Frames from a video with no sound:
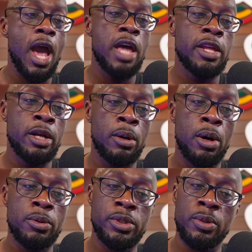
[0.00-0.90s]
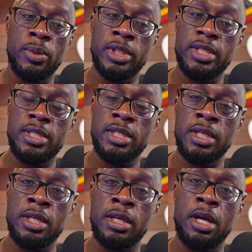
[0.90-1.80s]
And then I'll also want to
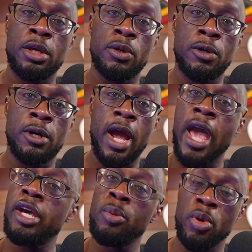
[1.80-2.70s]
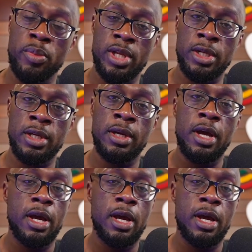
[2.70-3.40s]
see your ankle mobility.